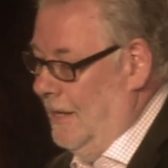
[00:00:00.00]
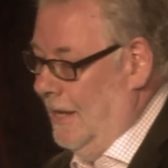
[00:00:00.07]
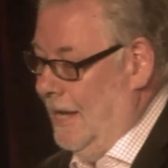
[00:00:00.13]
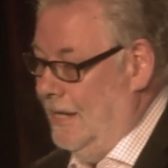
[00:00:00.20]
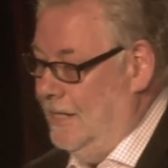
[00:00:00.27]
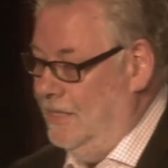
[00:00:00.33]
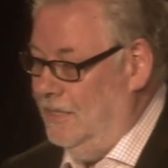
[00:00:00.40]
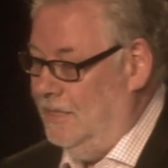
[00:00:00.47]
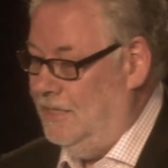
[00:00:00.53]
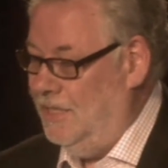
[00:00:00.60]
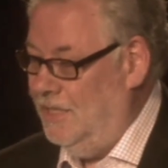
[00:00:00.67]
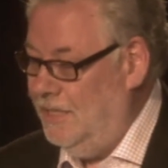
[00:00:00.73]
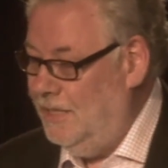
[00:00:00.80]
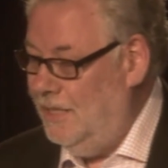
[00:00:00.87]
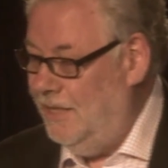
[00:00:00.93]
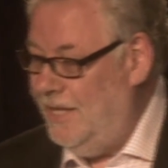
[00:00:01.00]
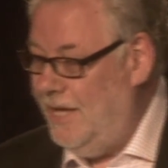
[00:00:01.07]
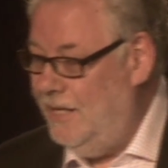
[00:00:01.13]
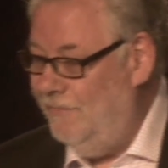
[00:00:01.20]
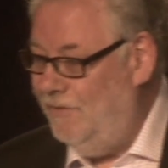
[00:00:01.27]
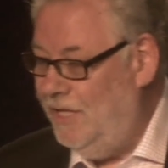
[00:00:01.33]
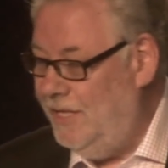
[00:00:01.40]
And at the
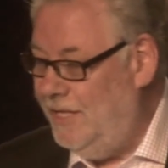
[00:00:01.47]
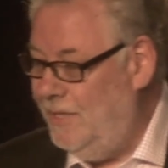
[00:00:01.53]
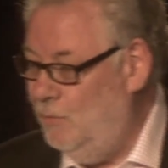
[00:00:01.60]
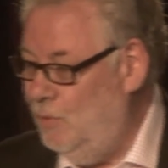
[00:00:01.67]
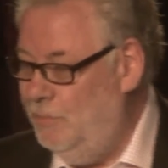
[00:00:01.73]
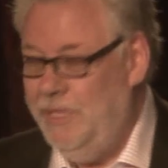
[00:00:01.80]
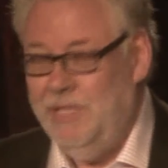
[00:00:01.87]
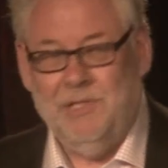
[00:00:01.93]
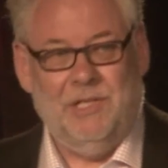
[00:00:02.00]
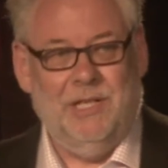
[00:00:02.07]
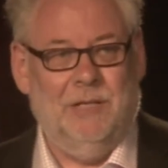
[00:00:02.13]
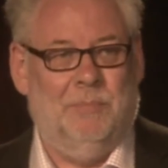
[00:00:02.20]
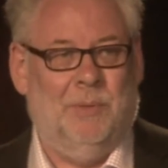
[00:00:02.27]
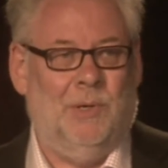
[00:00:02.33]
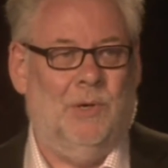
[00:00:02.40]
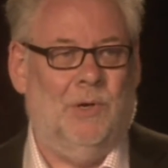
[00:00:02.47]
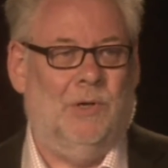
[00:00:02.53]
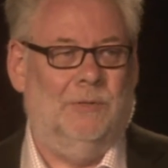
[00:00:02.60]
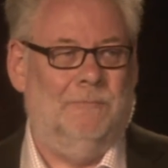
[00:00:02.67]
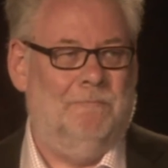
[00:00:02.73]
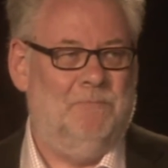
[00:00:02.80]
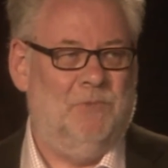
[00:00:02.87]
end of the year, we'll be in
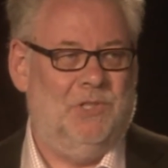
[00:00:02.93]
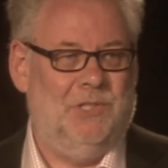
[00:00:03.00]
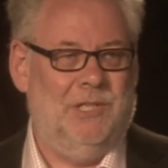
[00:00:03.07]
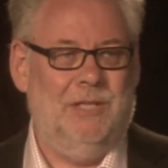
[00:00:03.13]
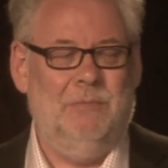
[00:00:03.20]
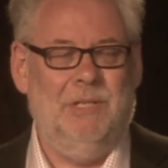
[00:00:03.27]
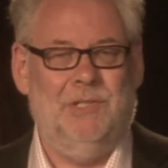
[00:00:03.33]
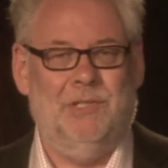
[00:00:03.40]
Singapore, steamy